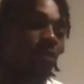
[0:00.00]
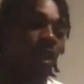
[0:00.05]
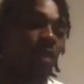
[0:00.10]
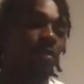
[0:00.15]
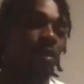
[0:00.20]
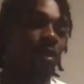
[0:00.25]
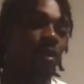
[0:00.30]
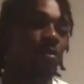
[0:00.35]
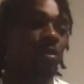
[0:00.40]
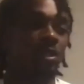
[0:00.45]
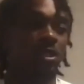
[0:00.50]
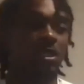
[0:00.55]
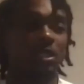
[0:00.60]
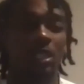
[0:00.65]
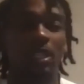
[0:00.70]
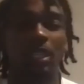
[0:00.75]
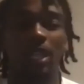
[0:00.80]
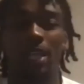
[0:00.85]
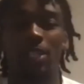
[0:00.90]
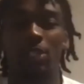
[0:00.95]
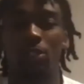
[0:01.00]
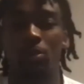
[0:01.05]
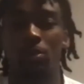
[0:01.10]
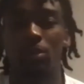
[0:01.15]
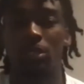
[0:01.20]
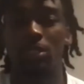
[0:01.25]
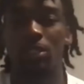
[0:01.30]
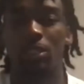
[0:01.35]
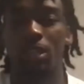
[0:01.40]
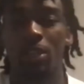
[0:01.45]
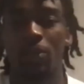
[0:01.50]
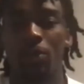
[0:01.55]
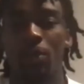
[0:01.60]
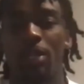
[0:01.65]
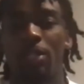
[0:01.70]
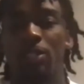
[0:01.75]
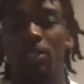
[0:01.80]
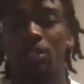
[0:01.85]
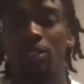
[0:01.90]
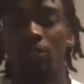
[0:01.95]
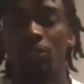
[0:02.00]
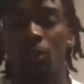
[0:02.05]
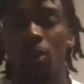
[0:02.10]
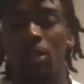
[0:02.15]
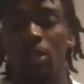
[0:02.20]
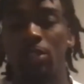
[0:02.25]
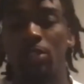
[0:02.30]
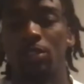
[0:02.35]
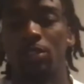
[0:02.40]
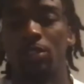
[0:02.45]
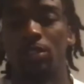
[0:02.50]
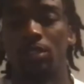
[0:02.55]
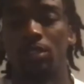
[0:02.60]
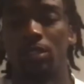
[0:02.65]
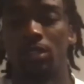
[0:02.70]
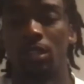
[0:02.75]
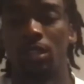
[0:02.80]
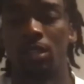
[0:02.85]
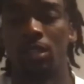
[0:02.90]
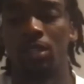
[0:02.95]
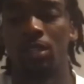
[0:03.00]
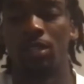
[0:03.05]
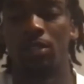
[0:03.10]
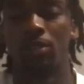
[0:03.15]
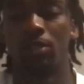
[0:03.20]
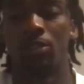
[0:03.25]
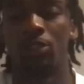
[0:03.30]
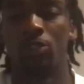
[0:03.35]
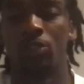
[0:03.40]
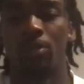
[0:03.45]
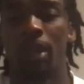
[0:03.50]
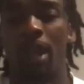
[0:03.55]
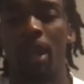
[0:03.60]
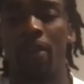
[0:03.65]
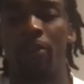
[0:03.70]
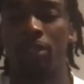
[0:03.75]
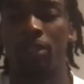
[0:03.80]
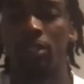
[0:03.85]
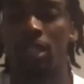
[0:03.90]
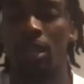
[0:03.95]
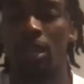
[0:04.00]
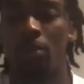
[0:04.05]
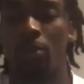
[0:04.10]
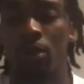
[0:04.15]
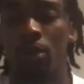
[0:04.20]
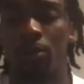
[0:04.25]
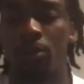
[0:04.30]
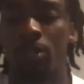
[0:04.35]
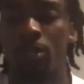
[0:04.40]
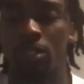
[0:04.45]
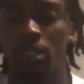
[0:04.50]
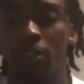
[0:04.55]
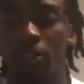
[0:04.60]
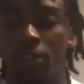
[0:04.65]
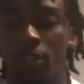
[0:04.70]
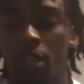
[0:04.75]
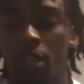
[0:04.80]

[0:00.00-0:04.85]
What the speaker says: Like people just look at you in a certain way just as far as just from an athlete standpoint, because I feel